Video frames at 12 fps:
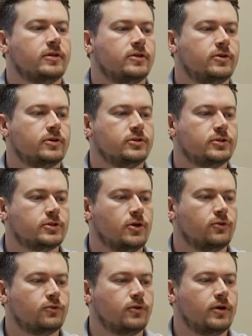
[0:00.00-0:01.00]
then you can just
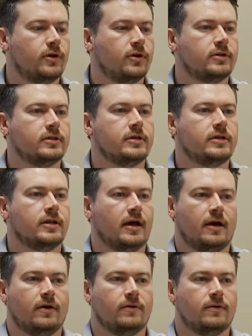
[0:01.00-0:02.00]
go through here and delete it
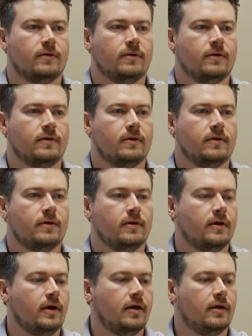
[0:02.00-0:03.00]
out
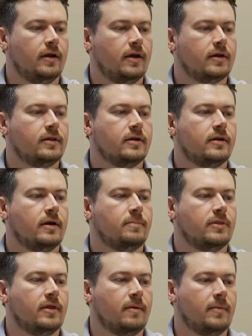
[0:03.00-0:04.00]
and clean it
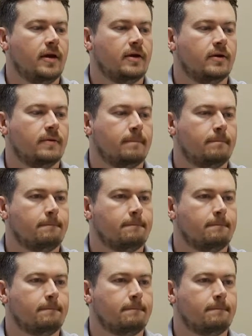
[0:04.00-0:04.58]
up in that manner.